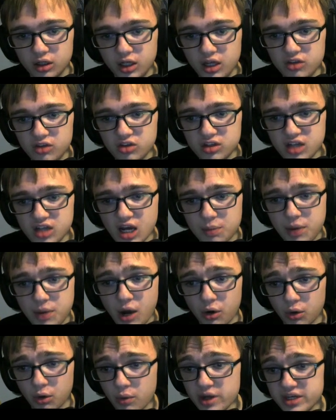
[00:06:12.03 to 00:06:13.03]
His attack
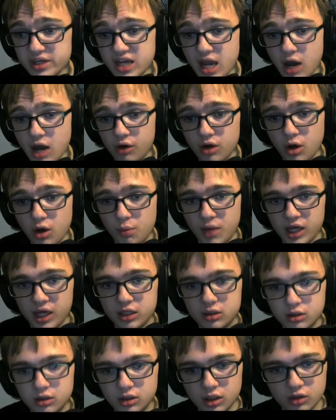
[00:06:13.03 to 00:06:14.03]
power went down. Oh my
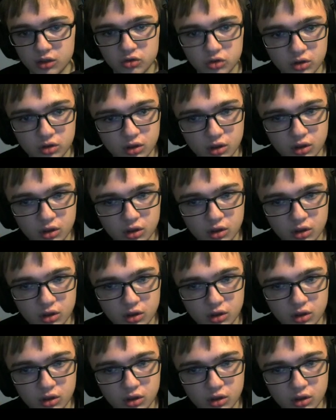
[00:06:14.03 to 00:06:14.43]
goodness.